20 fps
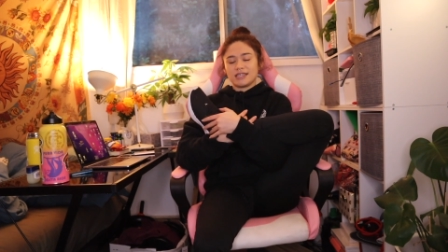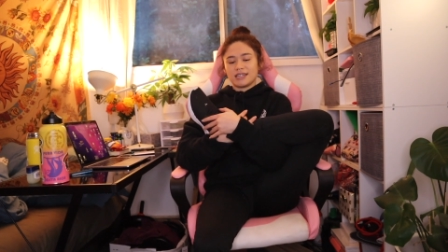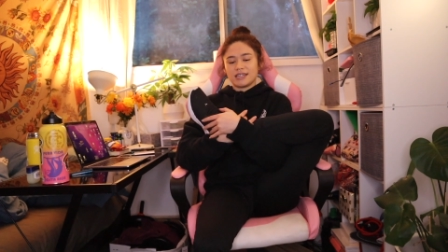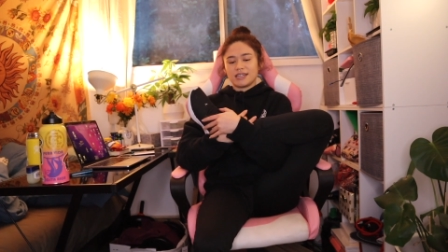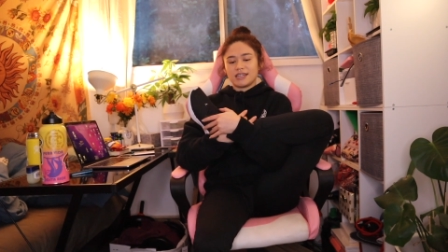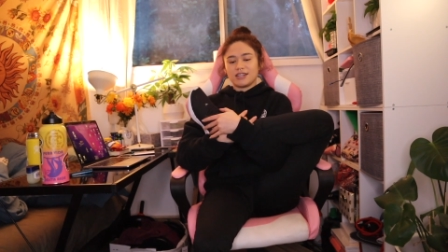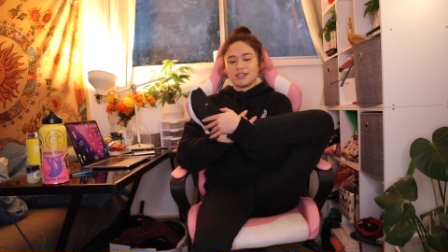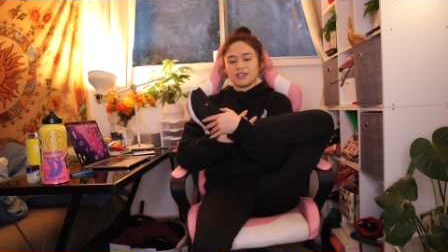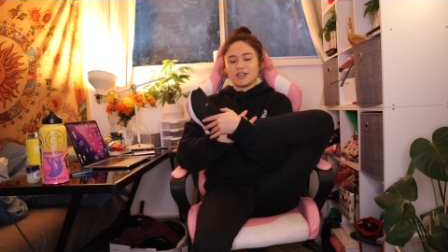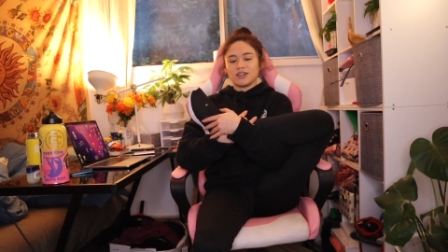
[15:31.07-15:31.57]

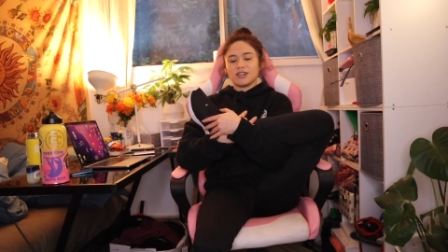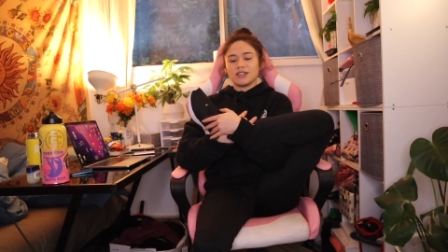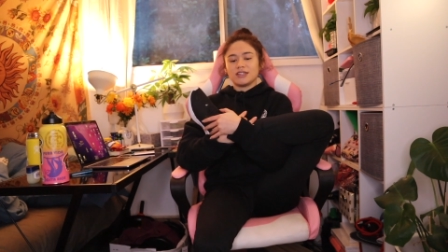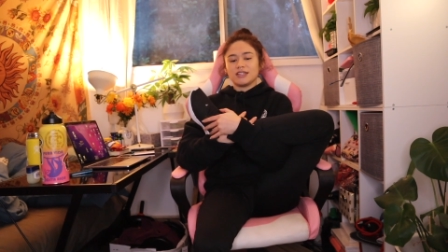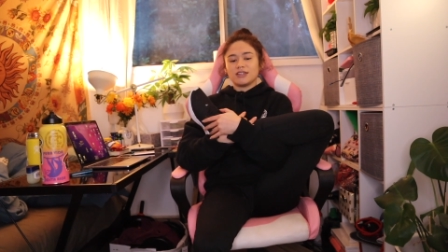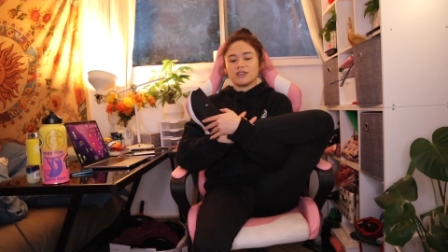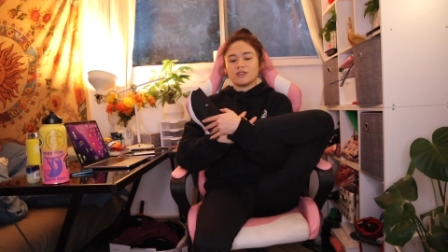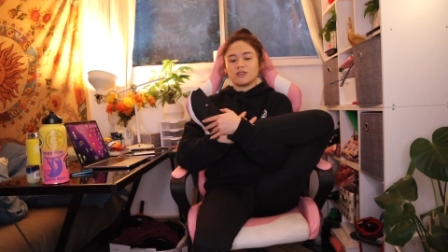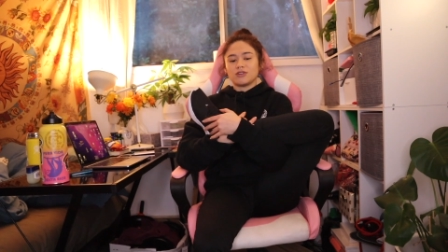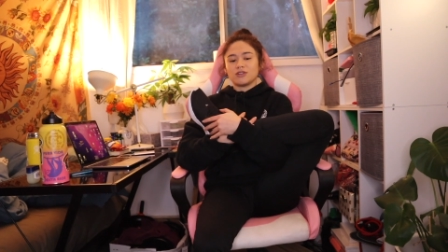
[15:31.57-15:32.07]
get a good
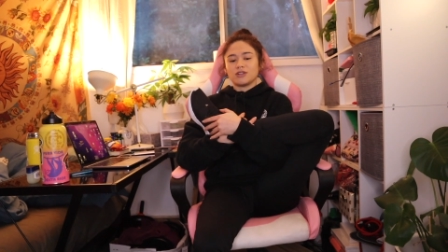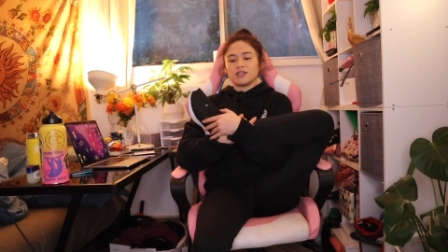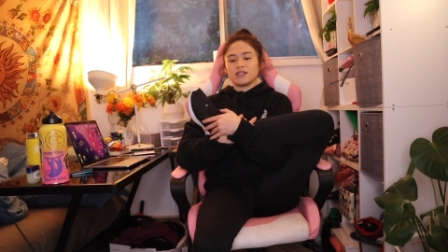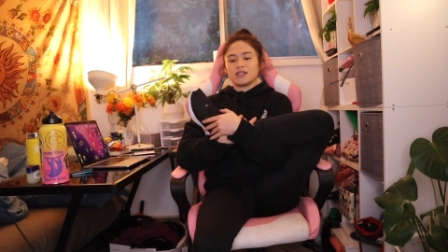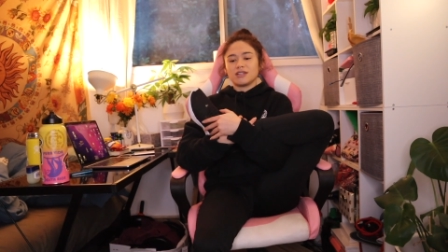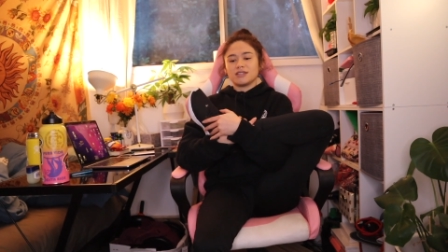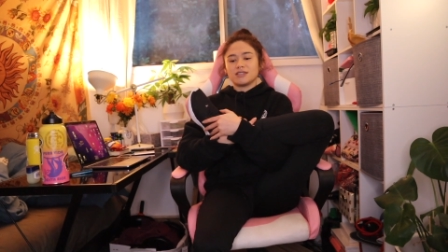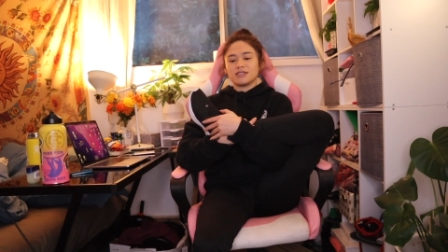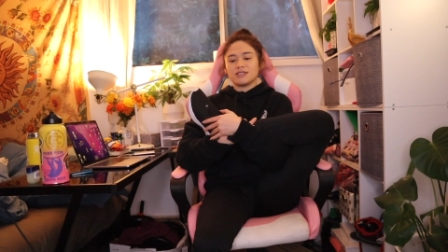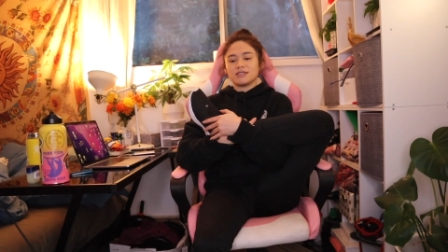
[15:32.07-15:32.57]
little
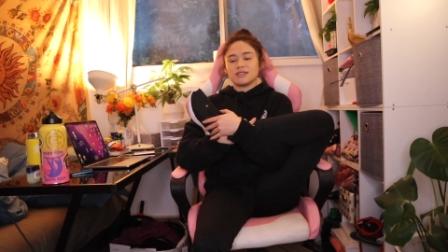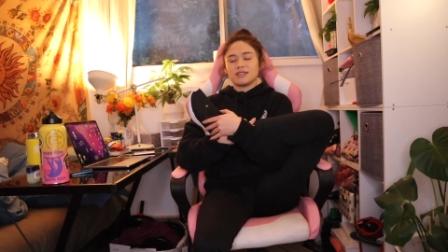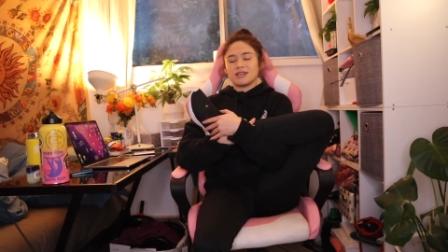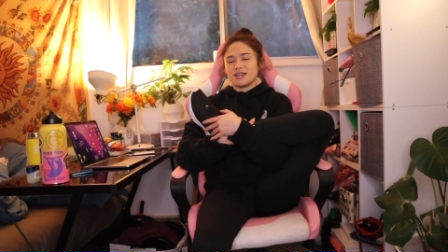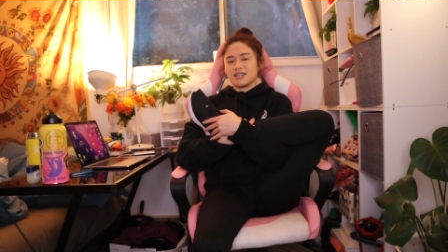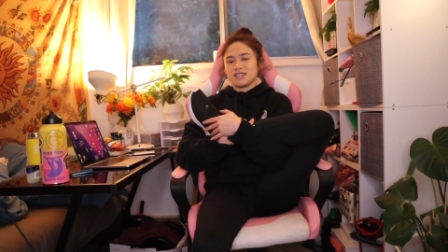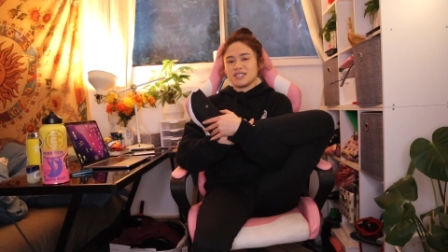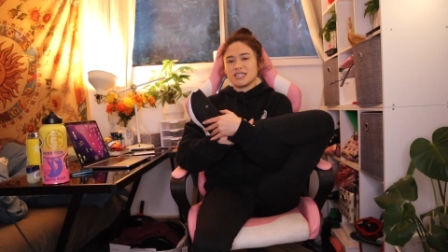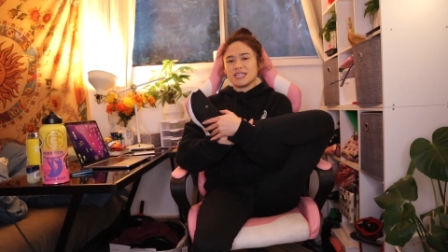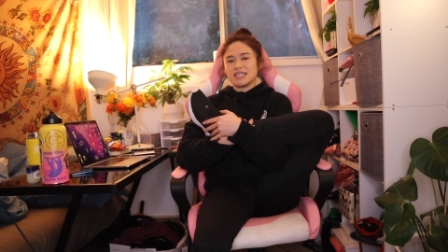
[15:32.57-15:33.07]

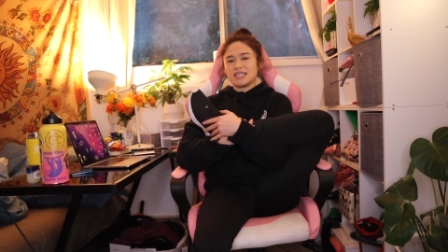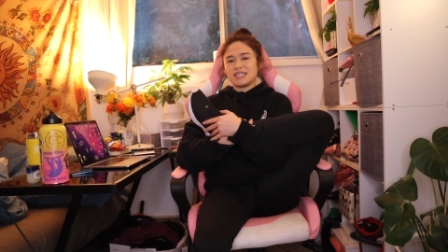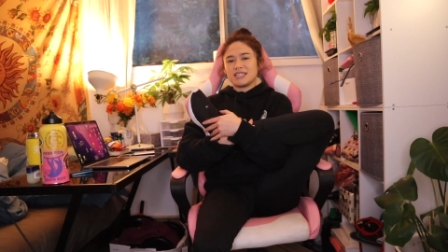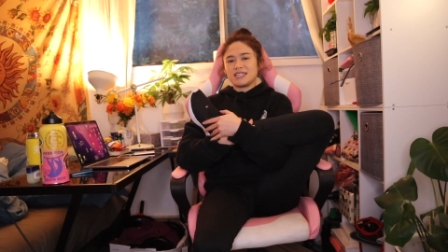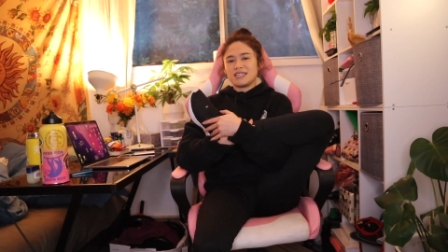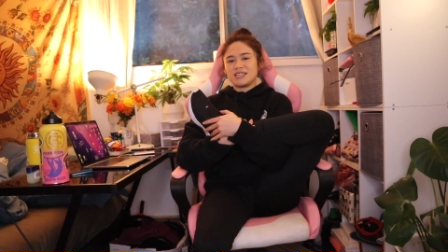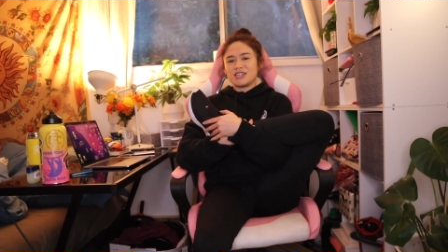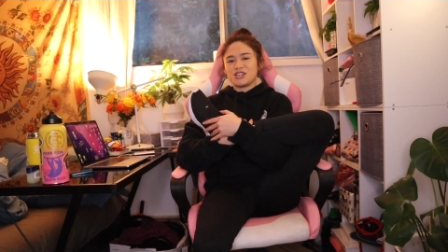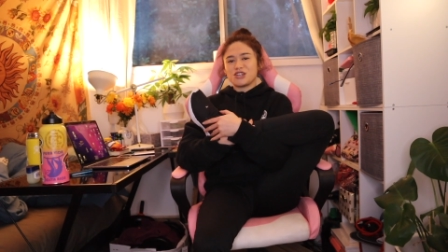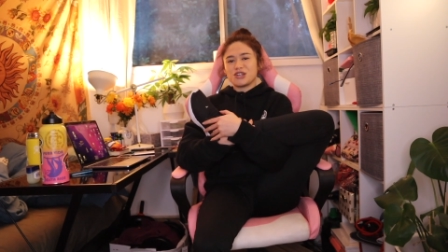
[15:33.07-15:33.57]
hug in
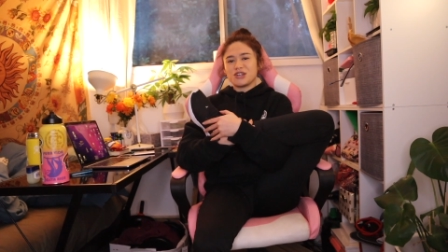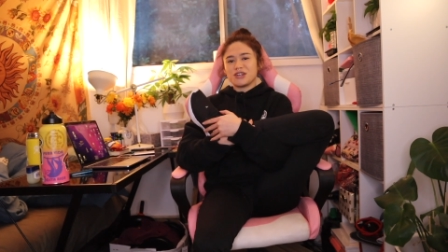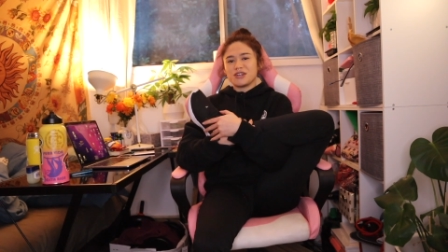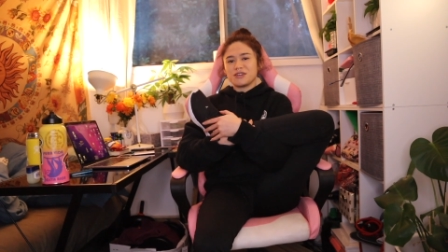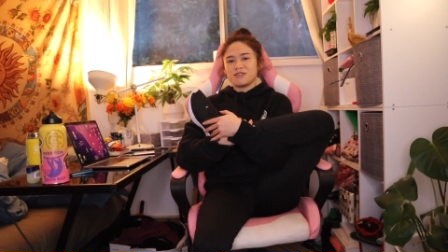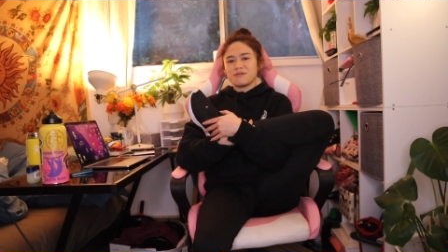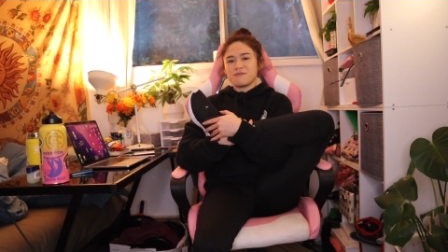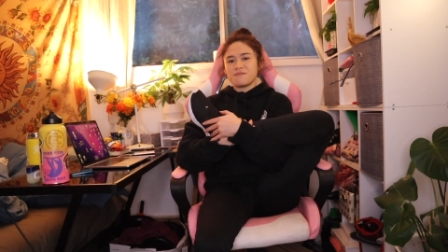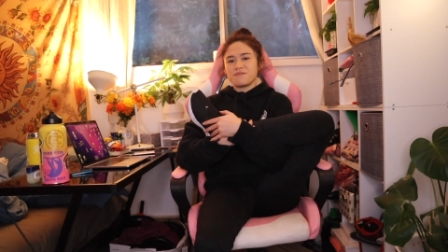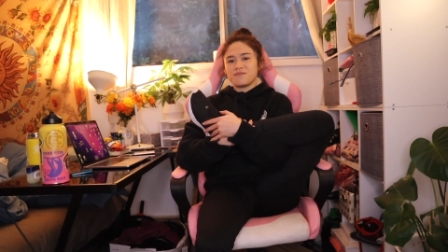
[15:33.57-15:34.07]

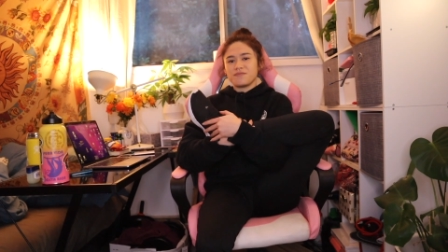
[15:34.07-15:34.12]
here